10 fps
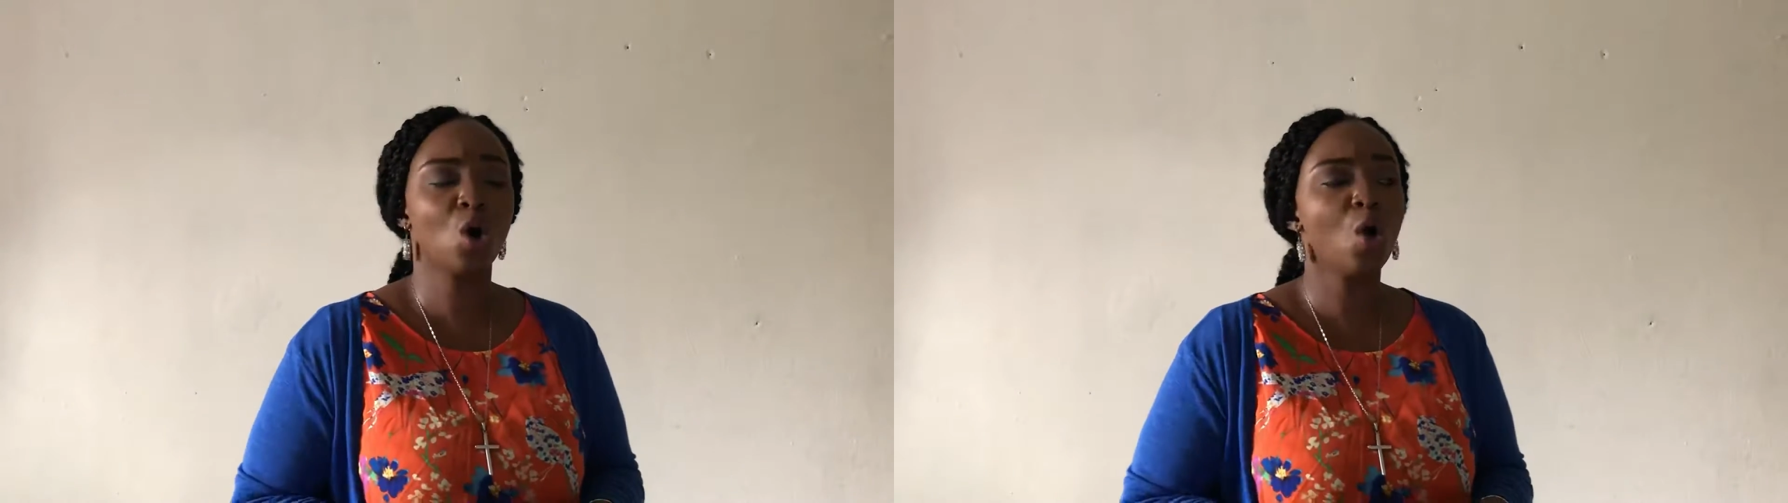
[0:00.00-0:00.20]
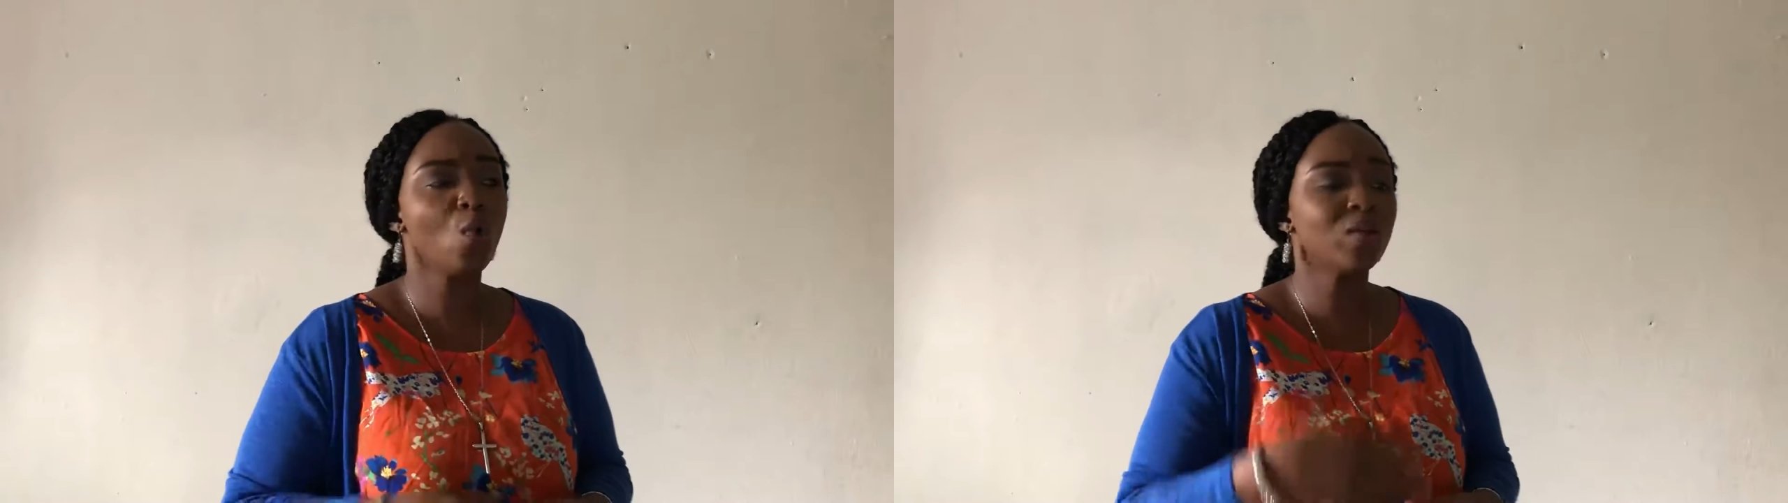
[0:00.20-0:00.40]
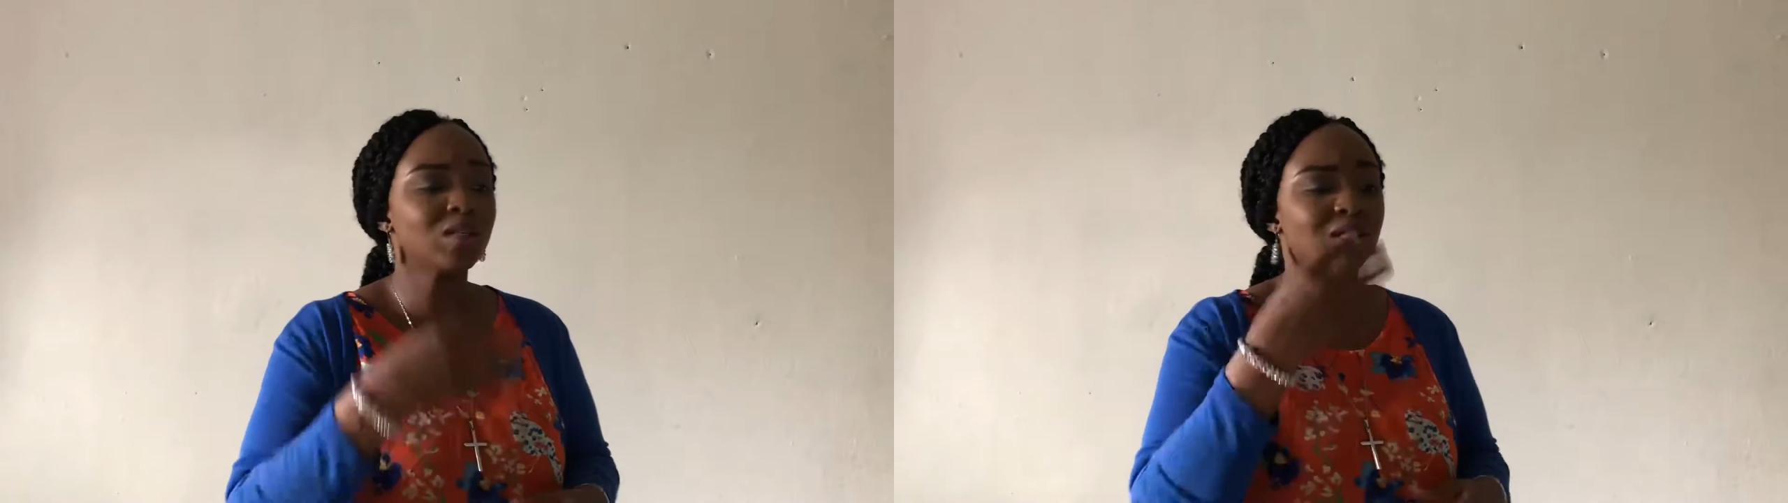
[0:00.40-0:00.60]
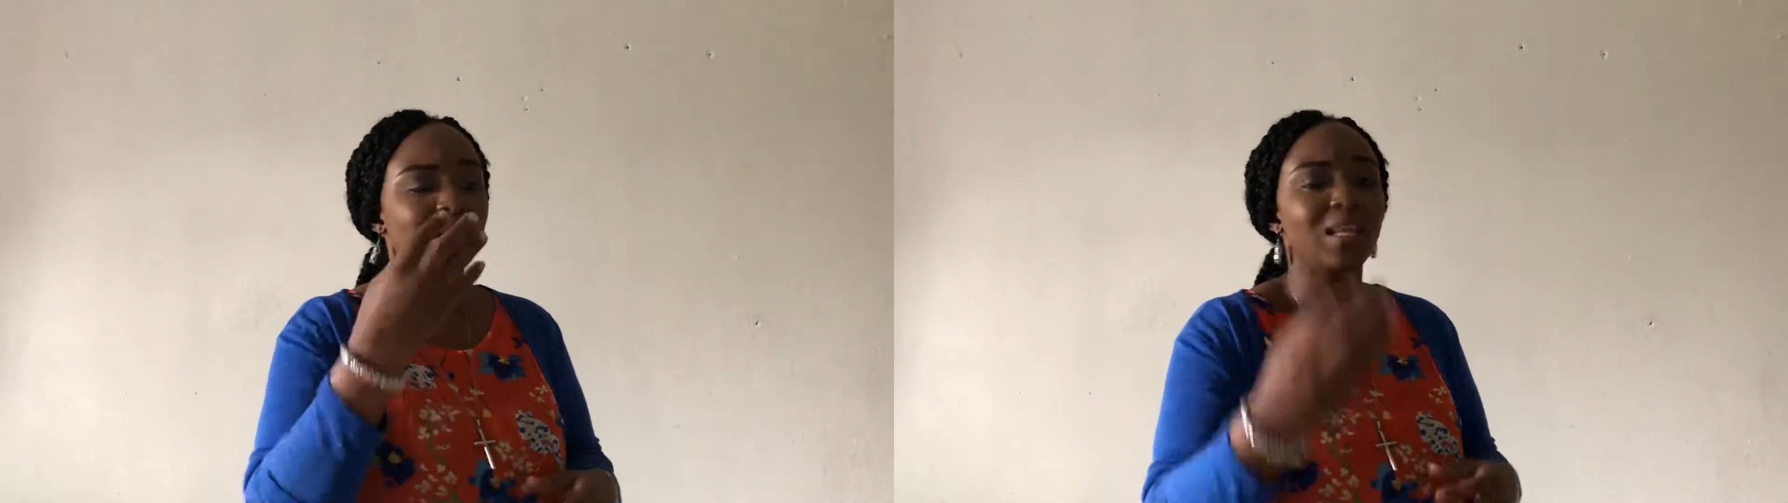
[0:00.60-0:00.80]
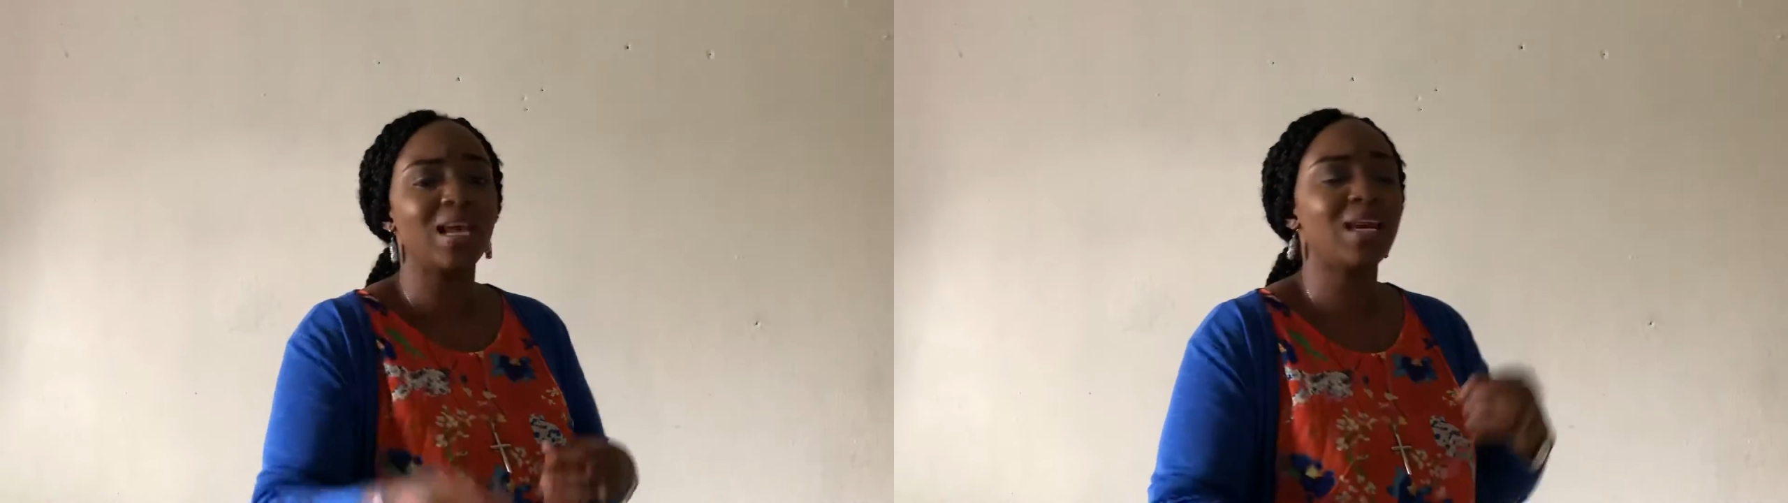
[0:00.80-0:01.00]

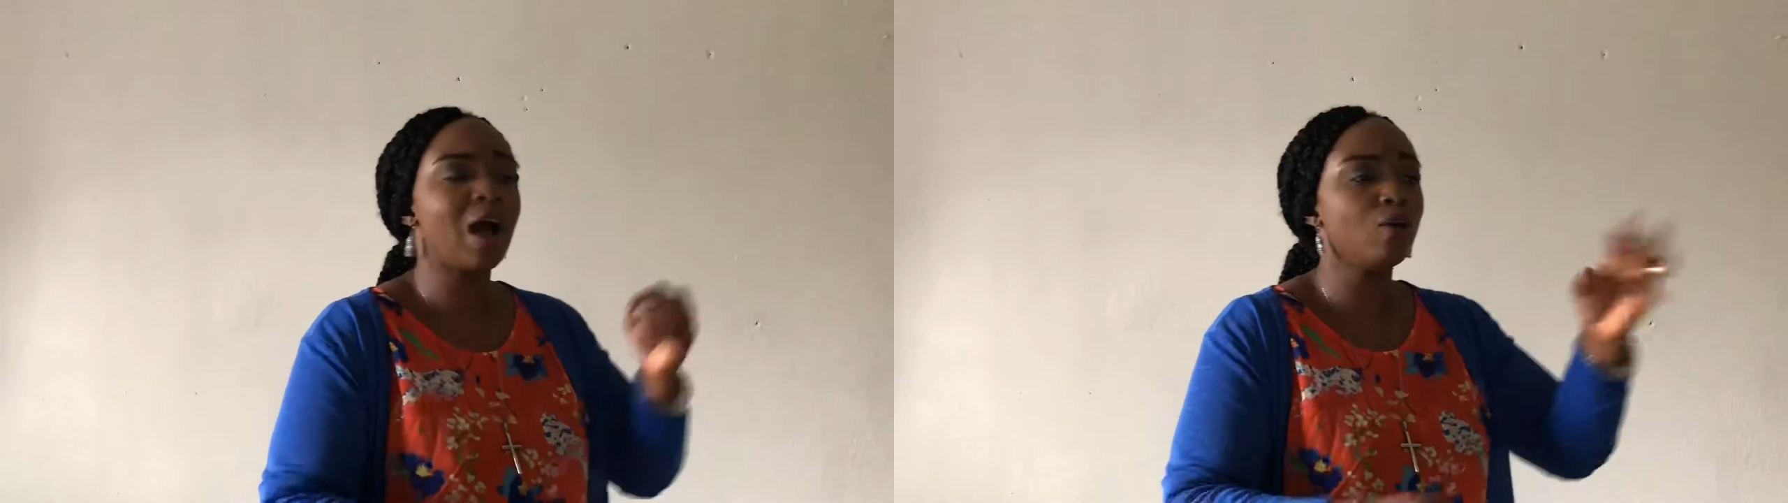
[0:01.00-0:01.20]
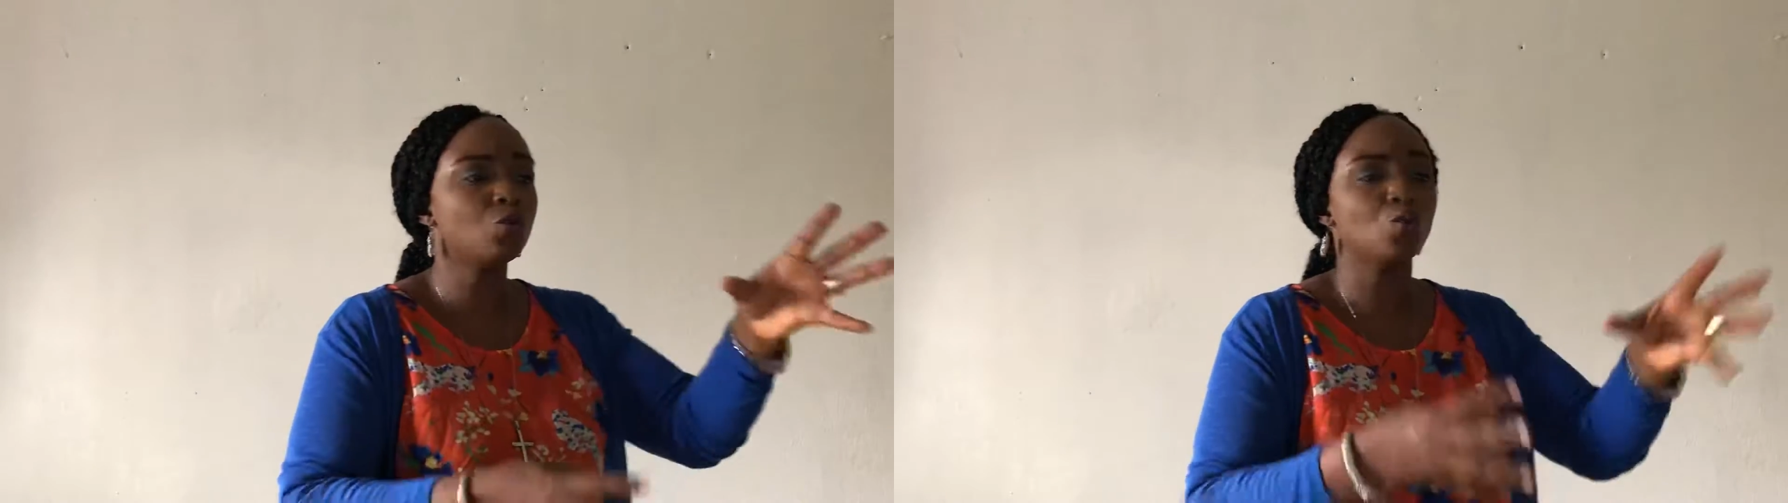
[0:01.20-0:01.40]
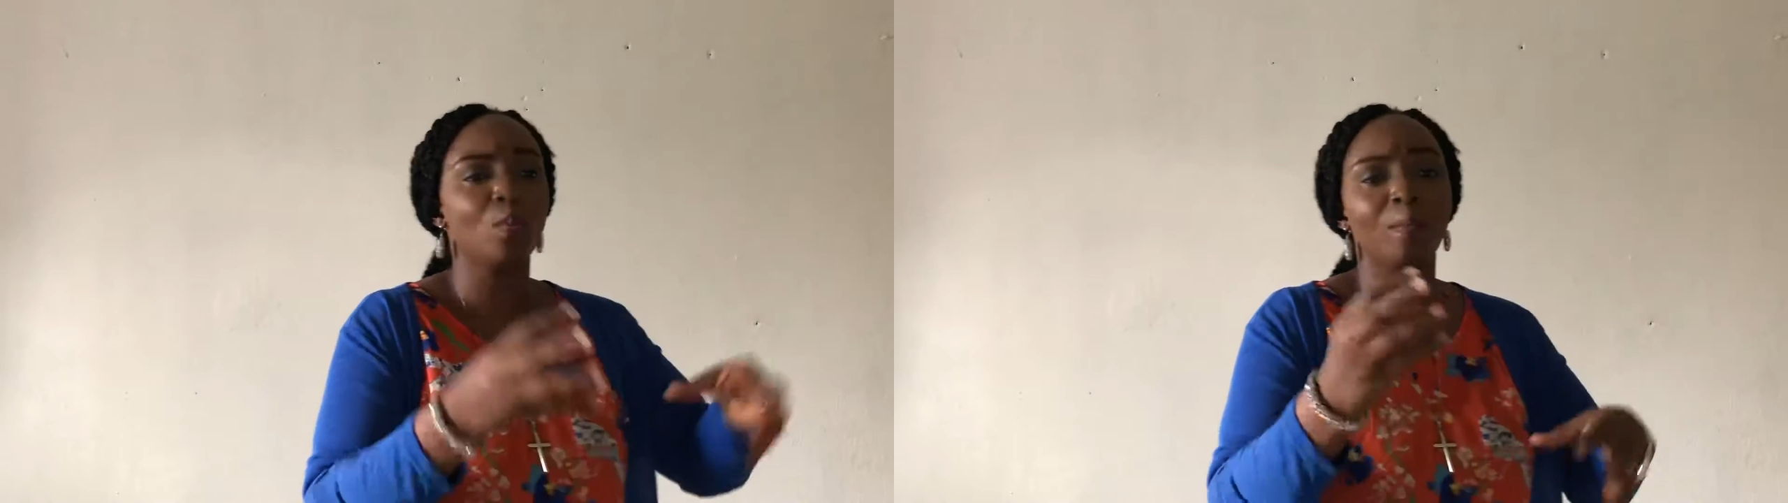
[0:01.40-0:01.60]
always learn how to